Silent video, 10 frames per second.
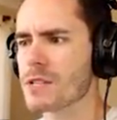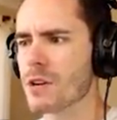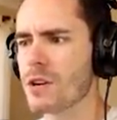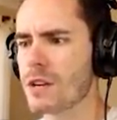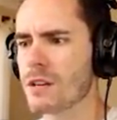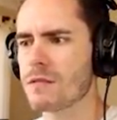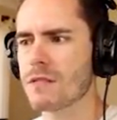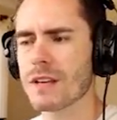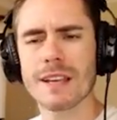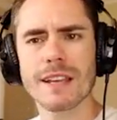So you
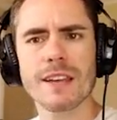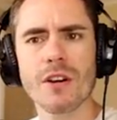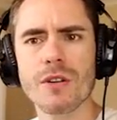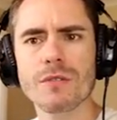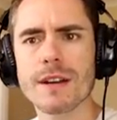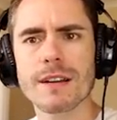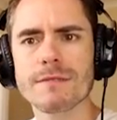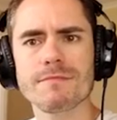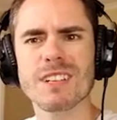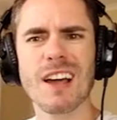can, you know,
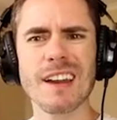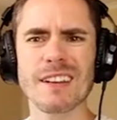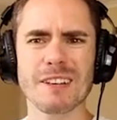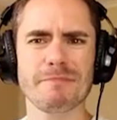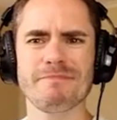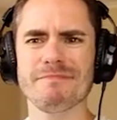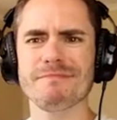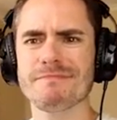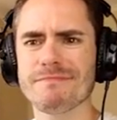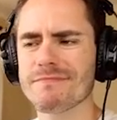kind of
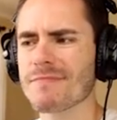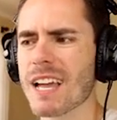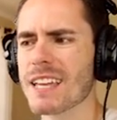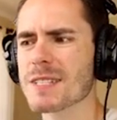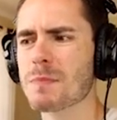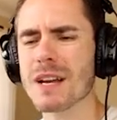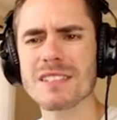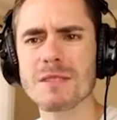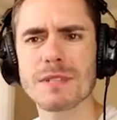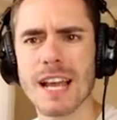I guess
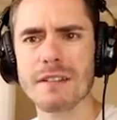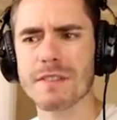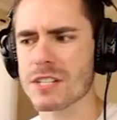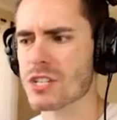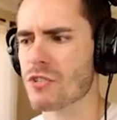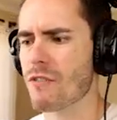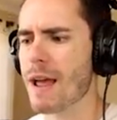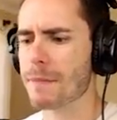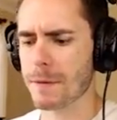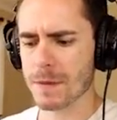bust them down for
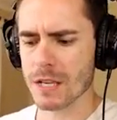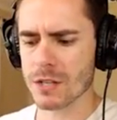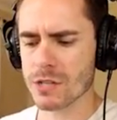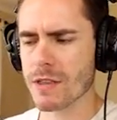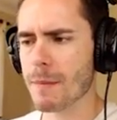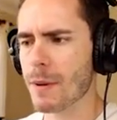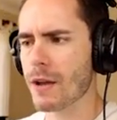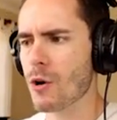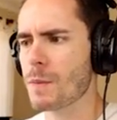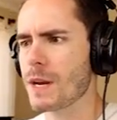scrap. And you do that by
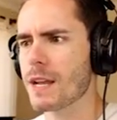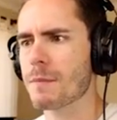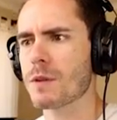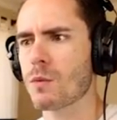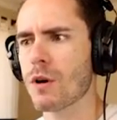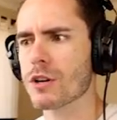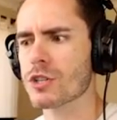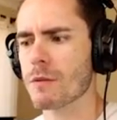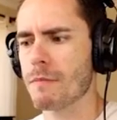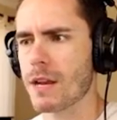opening up the
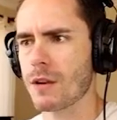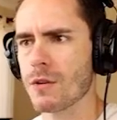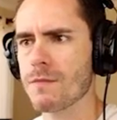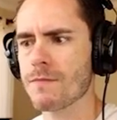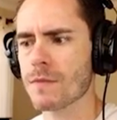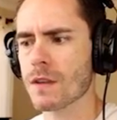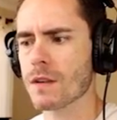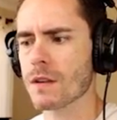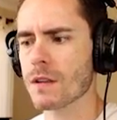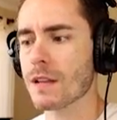workshop menu,
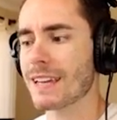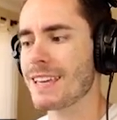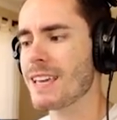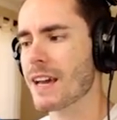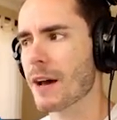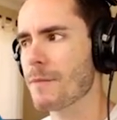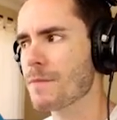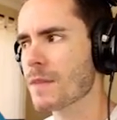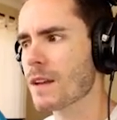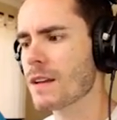like here.
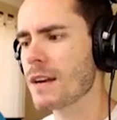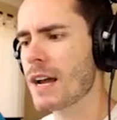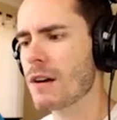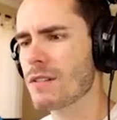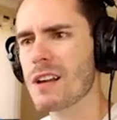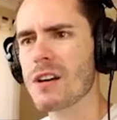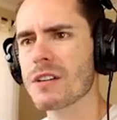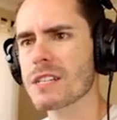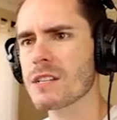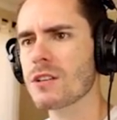Now, oh,
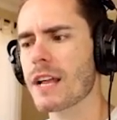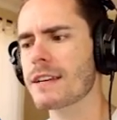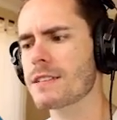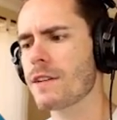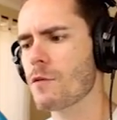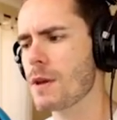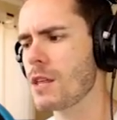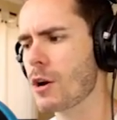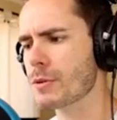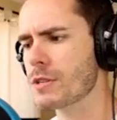it doesn't look like it's given me
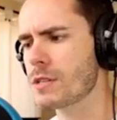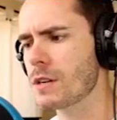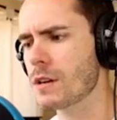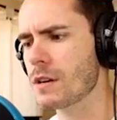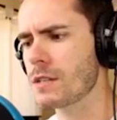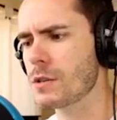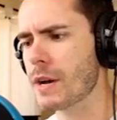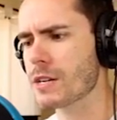the option to, to